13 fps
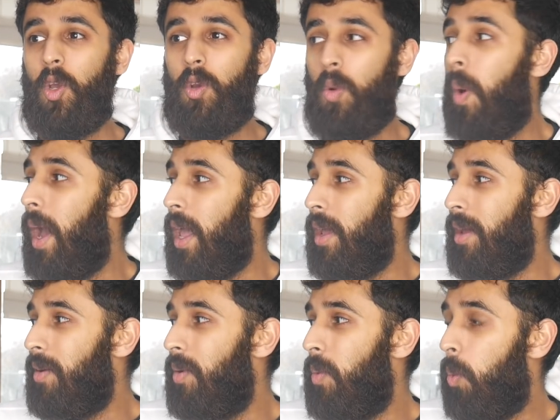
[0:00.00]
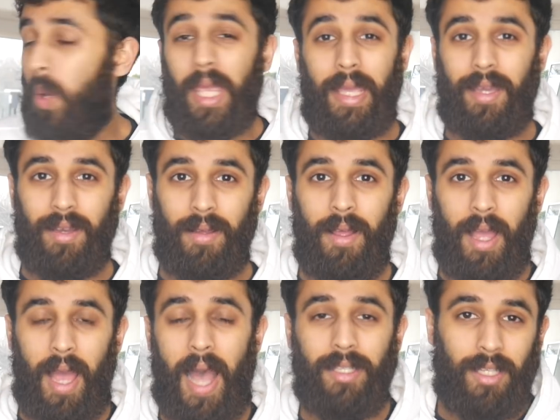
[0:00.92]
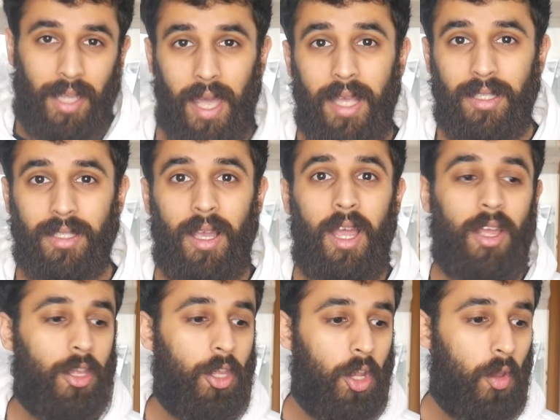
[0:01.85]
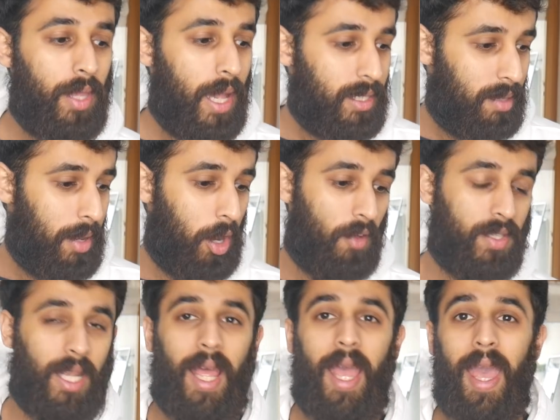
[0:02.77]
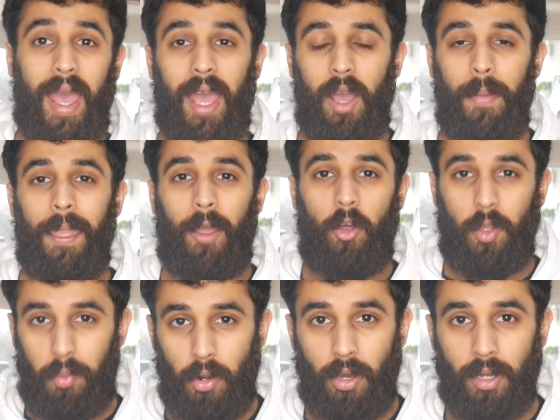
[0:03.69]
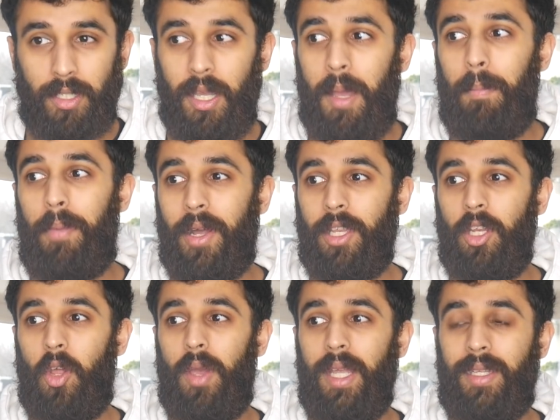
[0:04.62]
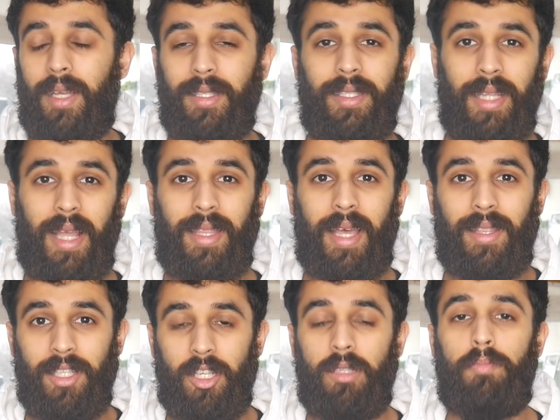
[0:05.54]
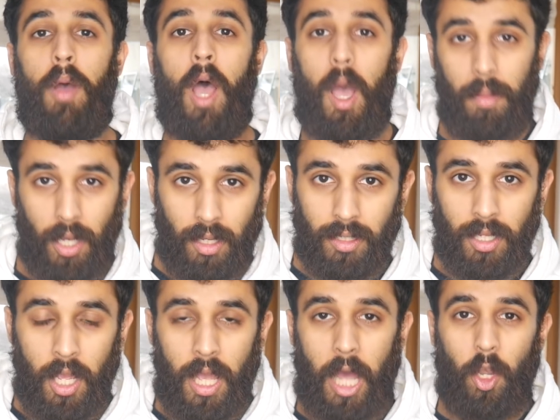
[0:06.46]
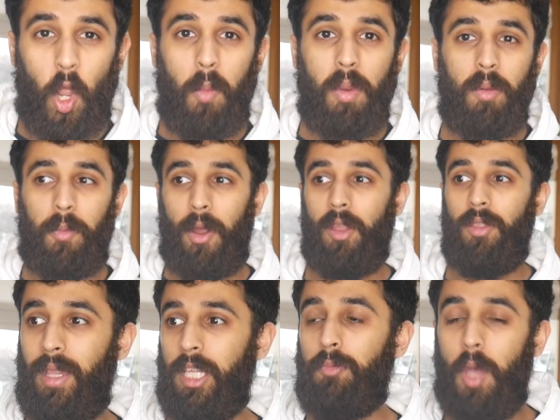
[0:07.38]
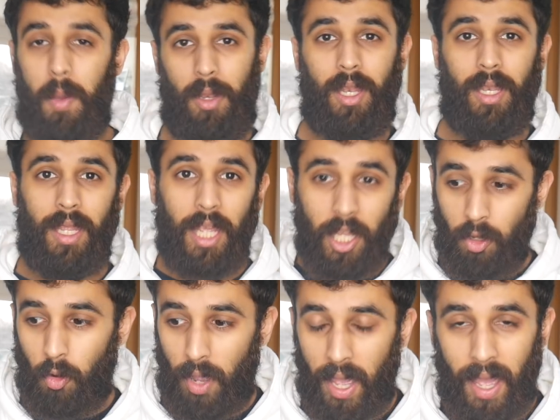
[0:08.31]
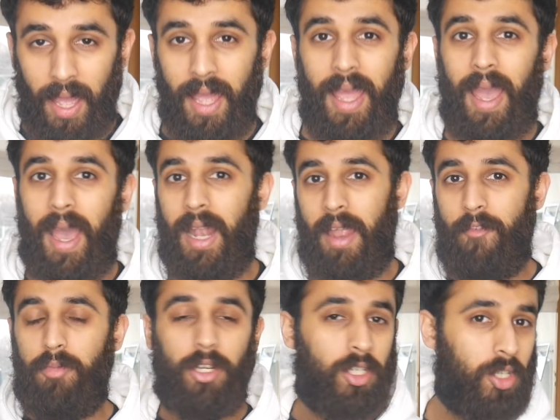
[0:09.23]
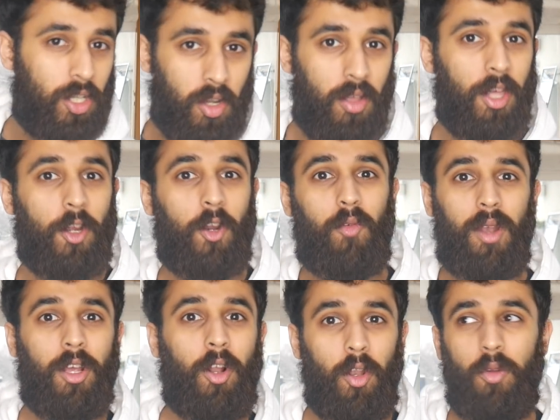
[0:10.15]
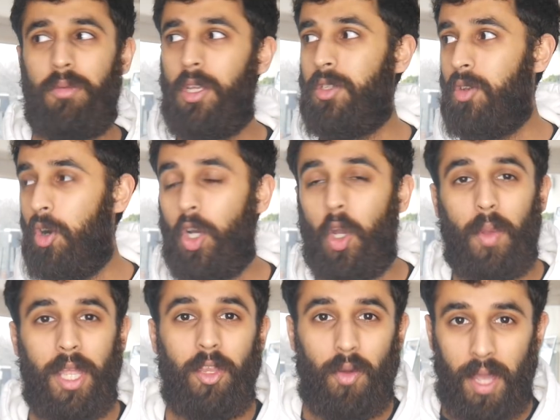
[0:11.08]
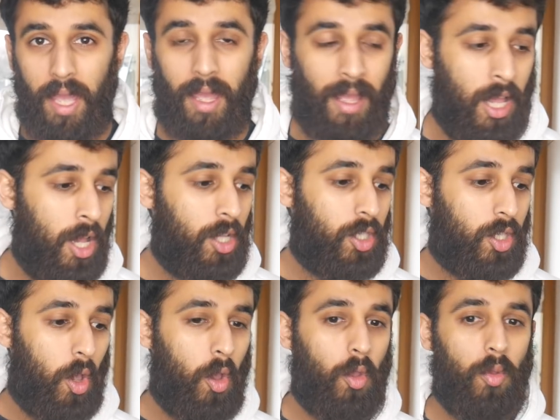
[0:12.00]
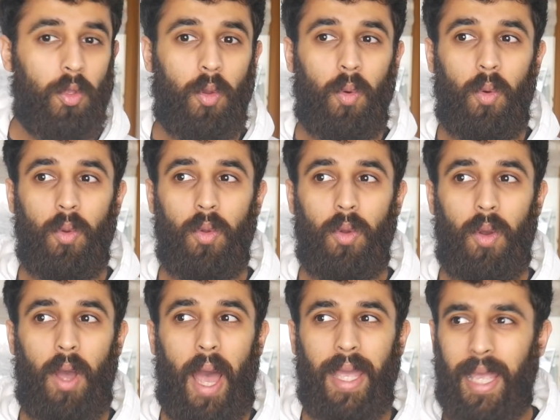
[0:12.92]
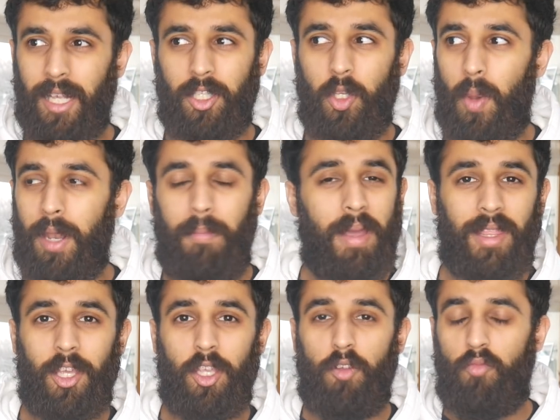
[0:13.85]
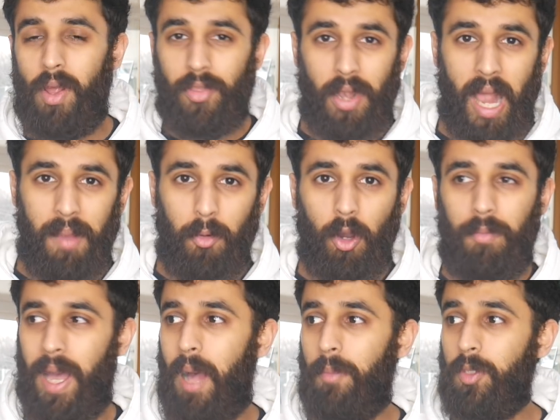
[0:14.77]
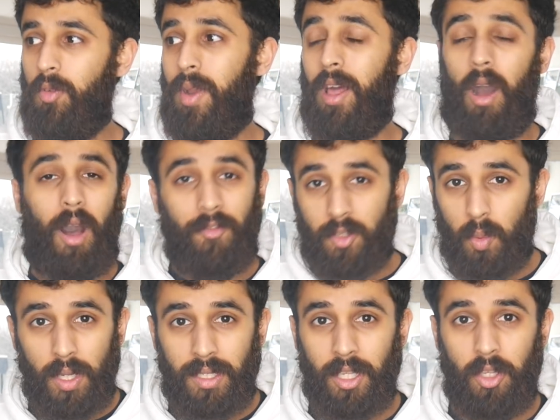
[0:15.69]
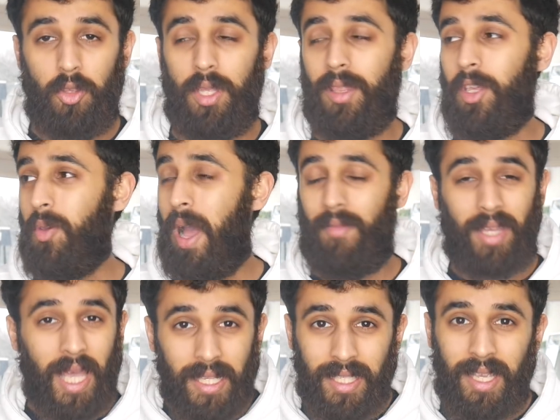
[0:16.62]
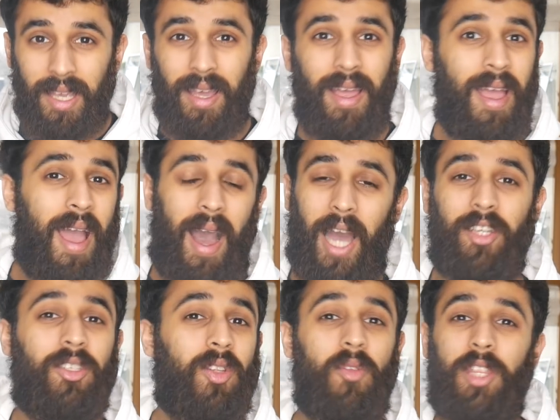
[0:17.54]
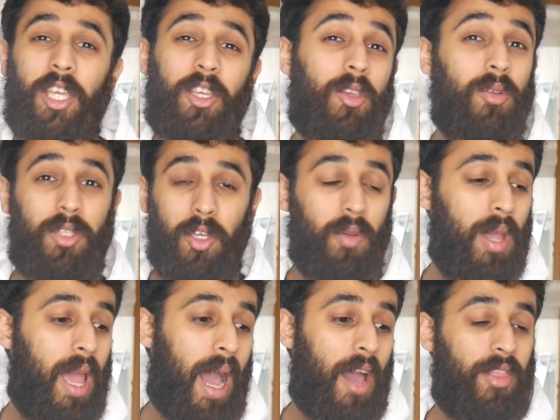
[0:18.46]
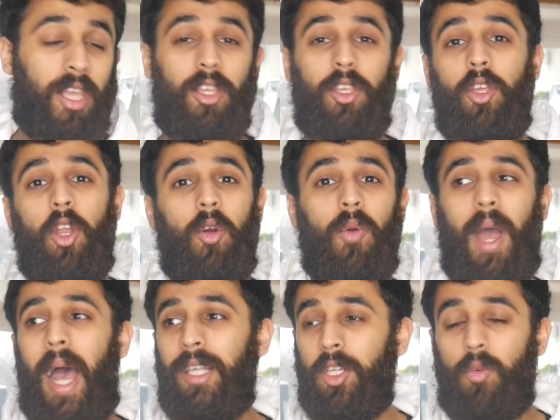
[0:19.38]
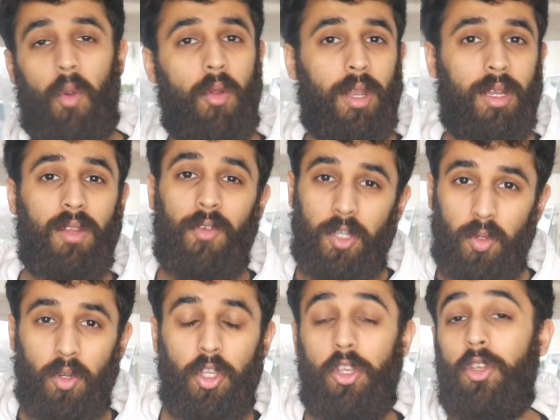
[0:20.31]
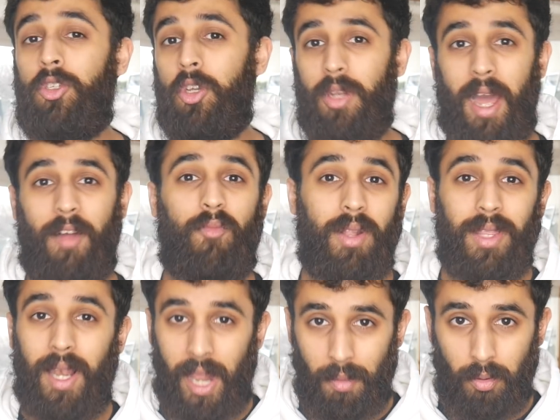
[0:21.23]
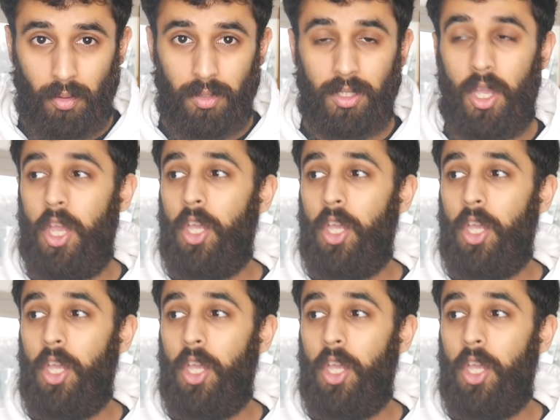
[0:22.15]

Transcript: quite weak as a case. You know, yes, I may not have said hair on the product, but, you know, it does state that this is permanent and nobody will put that's permanent in your hair. And everybody should know that Gorilla Glue does not go in your hair. So I guess you admit that you read the label, or perhaps you read it afterwards and you think that you have a case here. I just don't think you do. I think, you know, as a grown individual, you should have read the labels.